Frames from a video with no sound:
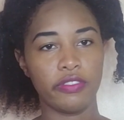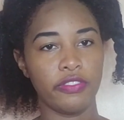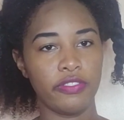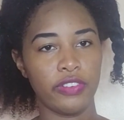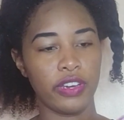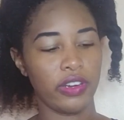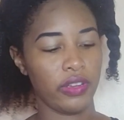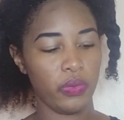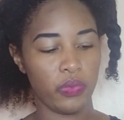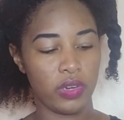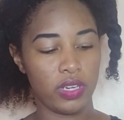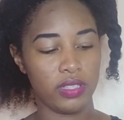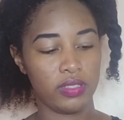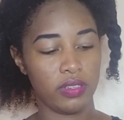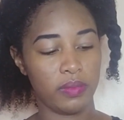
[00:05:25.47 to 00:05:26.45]
Very
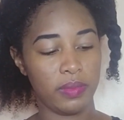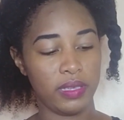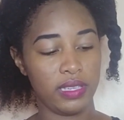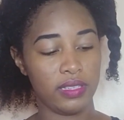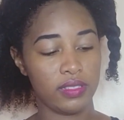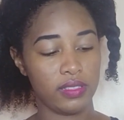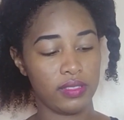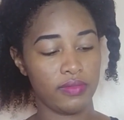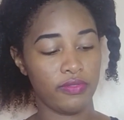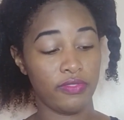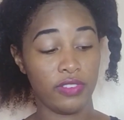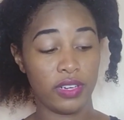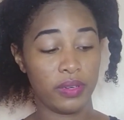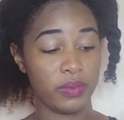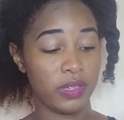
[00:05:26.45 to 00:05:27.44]
water-based,
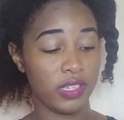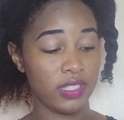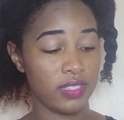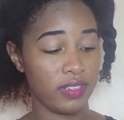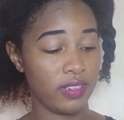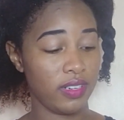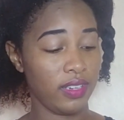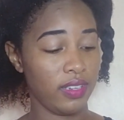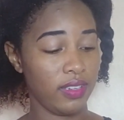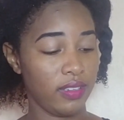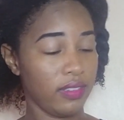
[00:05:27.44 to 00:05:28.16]
very watery.